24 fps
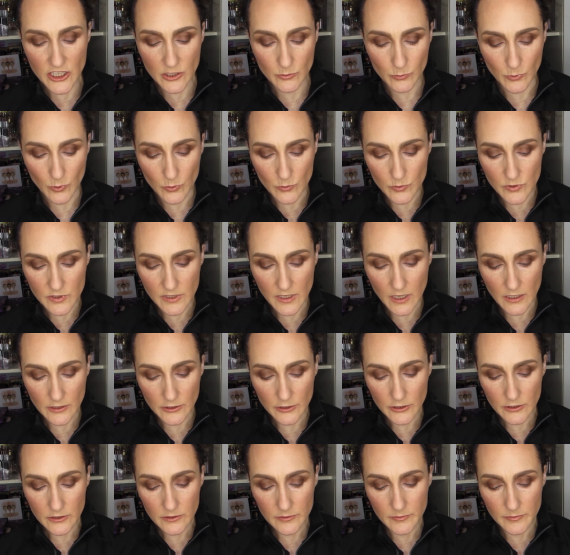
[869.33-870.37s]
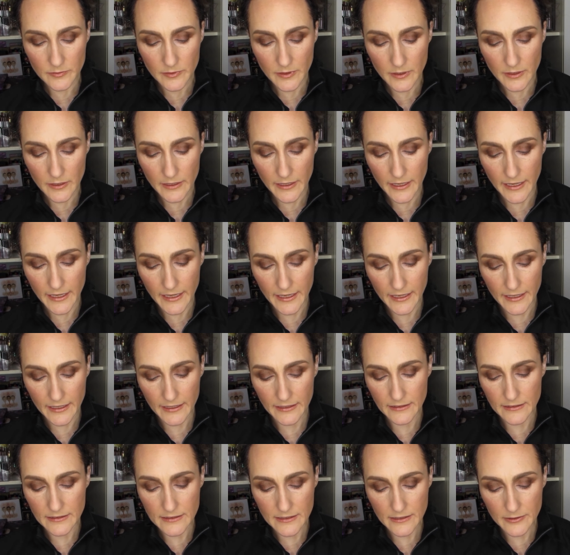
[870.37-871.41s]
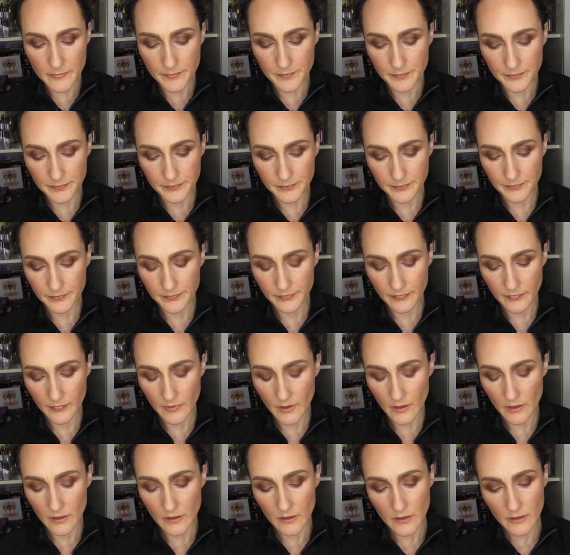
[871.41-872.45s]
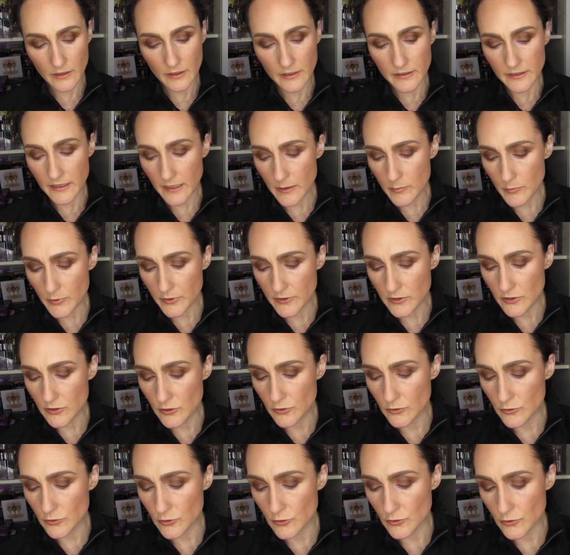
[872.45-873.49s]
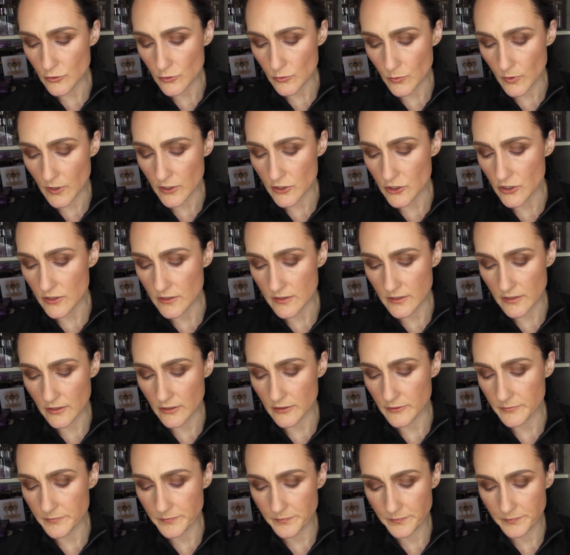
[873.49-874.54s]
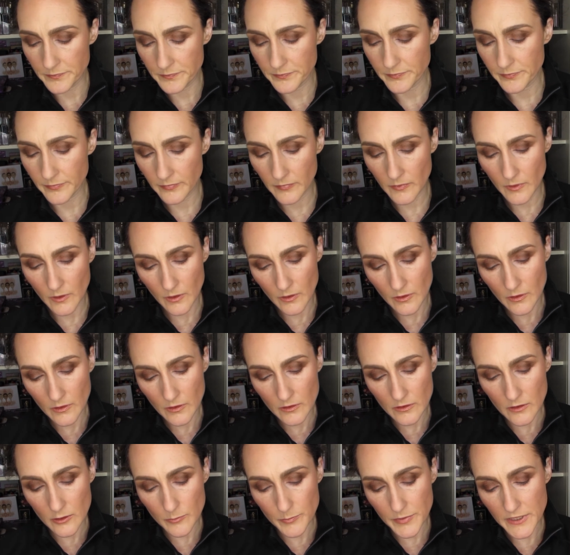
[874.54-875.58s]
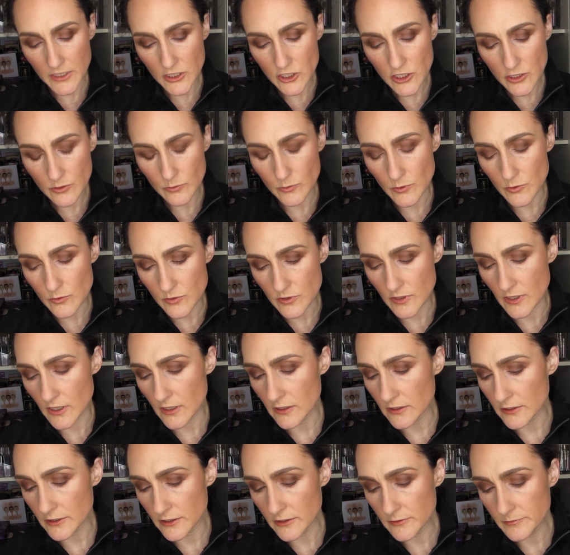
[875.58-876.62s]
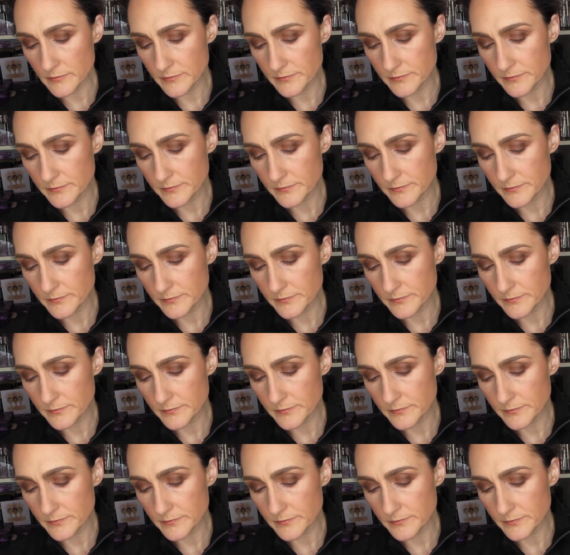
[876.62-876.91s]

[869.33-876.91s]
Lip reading: rose color, and I think I'm going to do 2 swatches here. The peachy rose color